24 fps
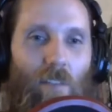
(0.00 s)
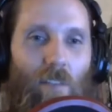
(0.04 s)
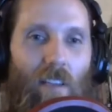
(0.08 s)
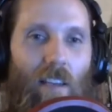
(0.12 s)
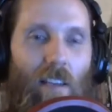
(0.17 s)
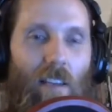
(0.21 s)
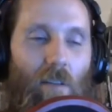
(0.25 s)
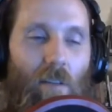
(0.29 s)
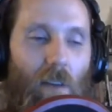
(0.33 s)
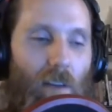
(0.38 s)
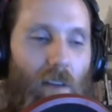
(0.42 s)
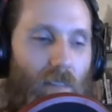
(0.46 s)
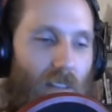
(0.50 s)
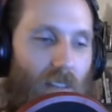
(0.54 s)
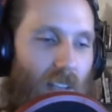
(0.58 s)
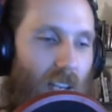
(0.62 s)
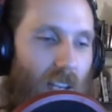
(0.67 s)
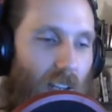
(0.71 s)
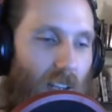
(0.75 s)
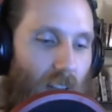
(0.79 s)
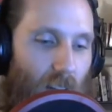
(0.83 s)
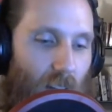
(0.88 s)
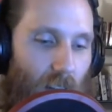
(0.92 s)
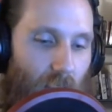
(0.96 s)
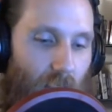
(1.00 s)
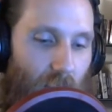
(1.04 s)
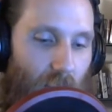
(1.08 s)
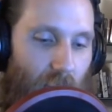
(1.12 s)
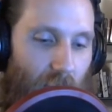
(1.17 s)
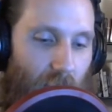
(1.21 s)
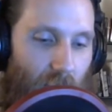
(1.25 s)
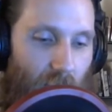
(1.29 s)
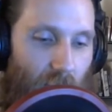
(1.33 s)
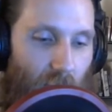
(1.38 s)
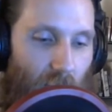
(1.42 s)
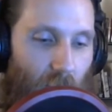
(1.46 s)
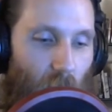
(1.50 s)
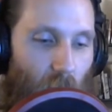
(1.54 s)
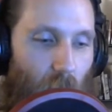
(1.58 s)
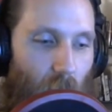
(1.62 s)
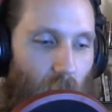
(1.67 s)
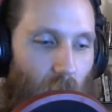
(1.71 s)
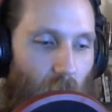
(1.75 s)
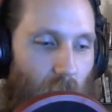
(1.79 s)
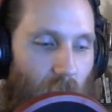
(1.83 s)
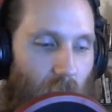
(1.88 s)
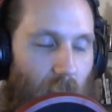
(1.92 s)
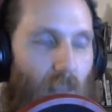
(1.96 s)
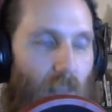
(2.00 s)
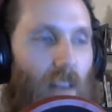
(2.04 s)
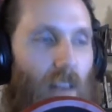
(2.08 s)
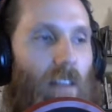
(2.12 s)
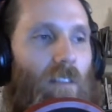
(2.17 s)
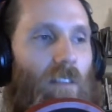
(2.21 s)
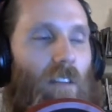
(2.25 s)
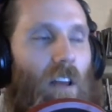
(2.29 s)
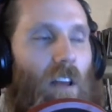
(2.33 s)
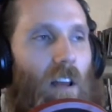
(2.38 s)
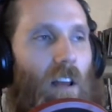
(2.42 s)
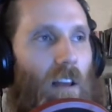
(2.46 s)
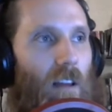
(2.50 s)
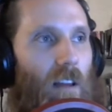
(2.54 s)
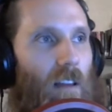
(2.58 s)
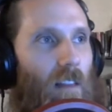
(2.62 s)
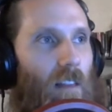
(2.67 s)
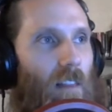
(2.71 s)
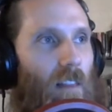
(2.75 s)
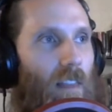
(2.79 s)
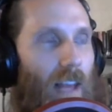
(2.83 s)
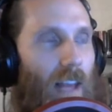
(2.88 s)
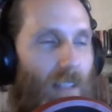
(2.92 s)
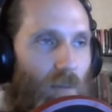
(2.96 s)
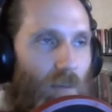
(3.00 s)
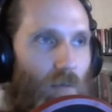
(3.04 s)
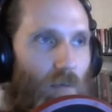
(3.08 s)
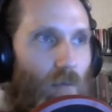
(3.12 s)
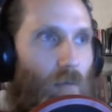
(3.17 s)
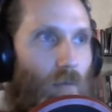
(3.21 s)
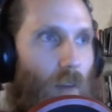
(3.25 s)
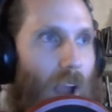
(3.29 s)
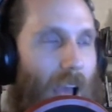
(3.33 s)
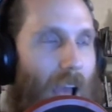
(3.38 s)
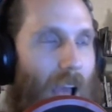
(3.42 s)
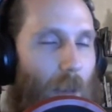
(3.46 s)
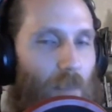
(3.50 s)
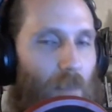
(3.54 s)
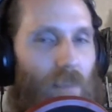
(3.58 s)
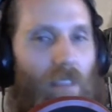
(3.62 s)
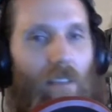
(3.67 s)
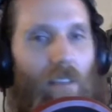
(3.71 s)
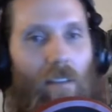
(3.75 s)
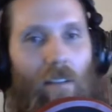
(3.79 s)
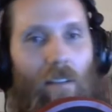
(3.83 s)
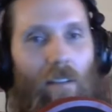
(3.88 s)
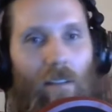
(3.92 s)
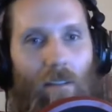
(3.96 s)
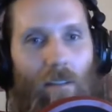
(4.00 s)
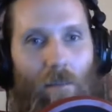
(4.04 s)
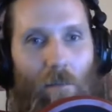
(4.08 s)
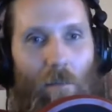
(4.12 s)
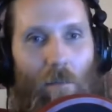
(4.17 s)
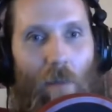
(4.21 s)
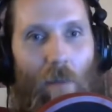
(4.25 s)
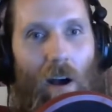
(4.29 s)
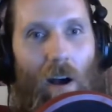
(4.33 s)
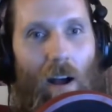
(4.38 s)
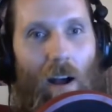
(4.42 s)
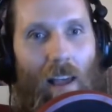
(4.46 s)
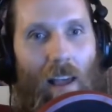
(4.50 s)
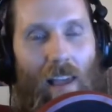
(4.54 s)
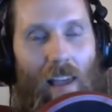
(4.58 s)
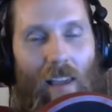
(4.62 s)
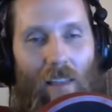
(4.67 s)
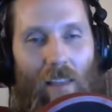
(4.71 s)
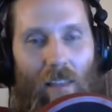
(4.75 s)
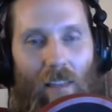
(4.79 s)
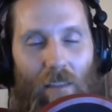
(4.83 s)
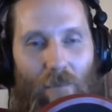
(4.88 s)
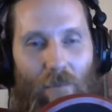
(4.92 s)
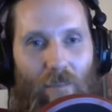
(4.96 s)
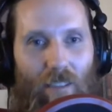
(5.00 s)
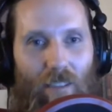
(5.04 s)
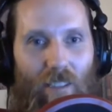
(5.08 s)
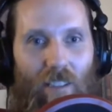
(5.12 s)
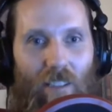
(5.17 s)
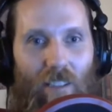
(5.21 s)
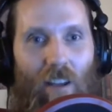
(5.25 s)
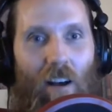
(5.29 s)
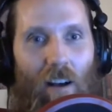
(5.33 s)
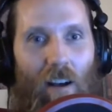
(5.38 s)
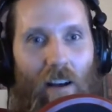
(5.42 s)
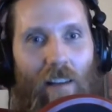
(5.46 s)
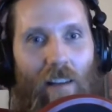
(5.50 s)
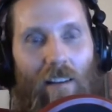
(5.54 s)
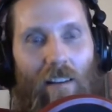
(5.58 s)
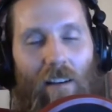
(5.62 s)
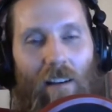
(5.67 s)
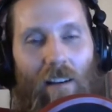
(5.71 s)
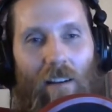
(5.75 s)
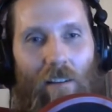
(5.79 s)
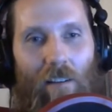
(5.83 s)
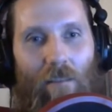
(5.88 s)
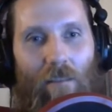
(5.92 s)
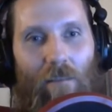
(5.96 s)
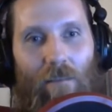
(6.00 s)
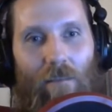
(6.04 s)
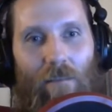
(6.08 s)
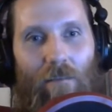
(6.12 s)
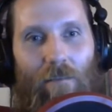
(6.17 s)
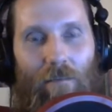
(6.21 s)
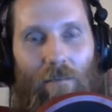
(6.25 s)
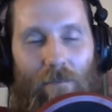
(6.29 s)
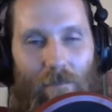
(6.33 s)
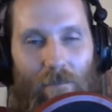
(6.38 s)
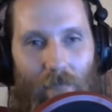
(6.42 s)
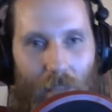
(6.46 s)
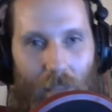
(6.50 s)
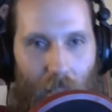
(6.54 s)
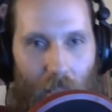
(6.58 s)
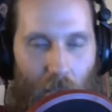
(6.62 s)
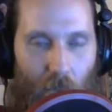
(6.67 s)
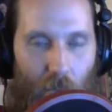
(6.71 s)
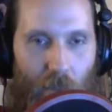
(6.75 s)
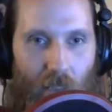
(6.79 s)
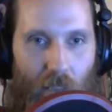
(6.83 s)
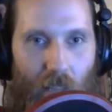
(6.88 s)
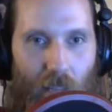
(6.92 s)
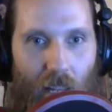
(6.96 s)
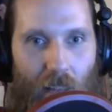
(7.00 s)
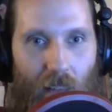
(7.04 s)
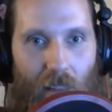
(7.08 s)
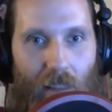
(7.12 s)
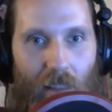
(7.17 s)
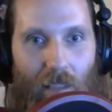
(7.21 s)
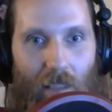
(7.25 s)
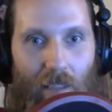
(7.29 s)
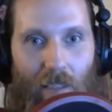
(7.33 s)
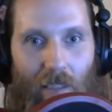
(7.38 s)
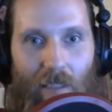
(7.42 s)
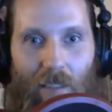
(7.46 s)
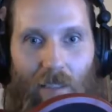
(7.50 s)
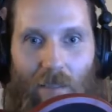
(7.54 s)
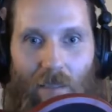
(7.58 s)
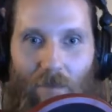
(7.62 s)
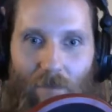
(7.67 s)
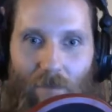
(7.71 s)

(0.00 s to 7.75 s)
like you have the technology as the core, and then it's that's wrapped by the facade of, like you were saying, this